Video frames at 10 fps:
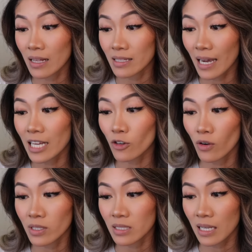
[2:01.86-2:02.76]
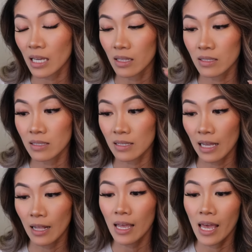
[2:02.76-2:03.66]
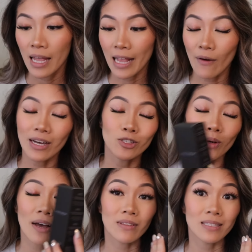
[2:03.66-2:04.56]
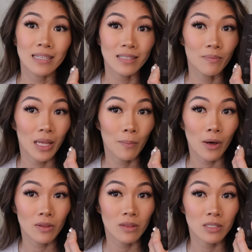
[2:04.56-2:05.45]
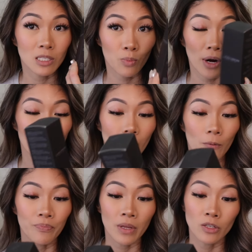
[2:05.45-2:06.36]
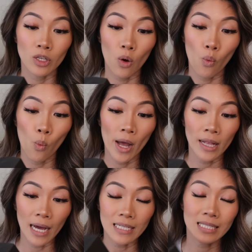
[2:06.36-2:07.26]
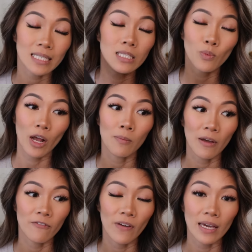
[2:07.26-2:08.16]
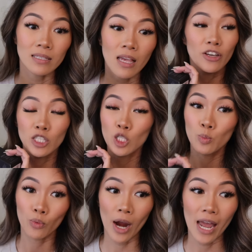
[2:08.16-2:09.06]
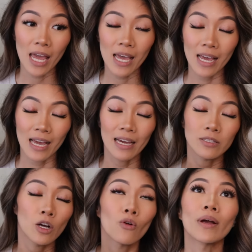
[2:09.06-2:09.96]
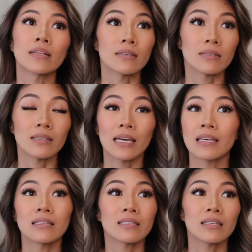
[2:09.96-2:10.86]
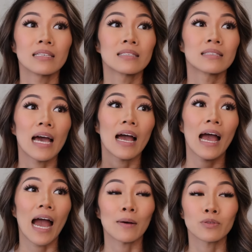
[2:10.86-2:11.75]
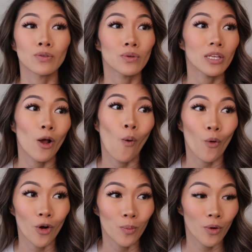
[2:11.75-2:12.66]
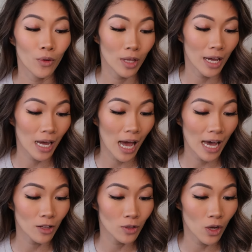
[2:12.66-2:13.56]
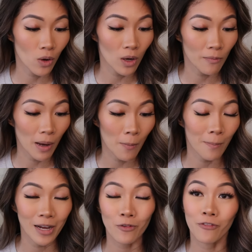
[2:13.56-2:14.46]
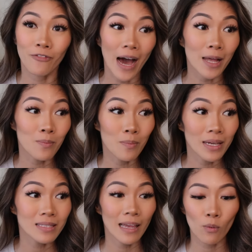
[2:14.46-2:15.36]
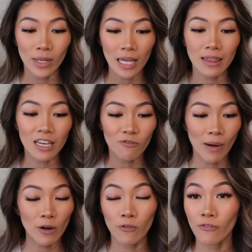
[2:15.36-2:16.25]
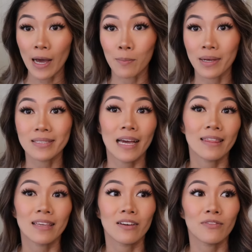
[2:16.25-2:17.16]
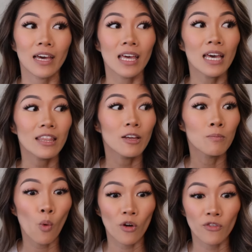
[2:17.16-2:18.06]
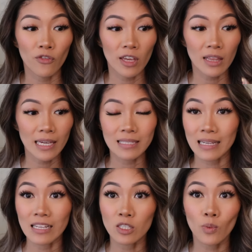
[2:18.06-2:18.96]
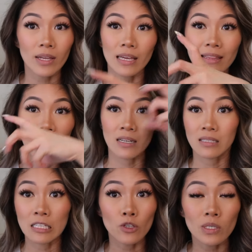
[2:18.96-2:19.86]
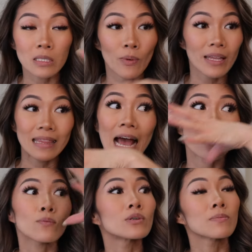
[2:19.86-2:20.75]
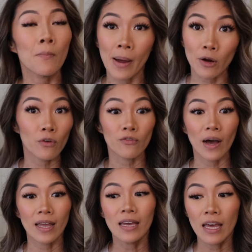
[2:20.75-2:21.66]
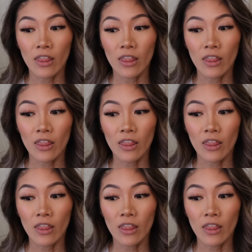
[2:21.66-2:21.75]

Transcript: tight or sticky on the skin. Now, I do have to say something about the spray though. So when I did spray on my face, the spray is horrendous. It is, is absolutely horrible. Like, I don't know about microfiber mist. Like, when I think of microfiber mist, I think of like the Morphe like setting spray, like that continuous spray. That was microfiber.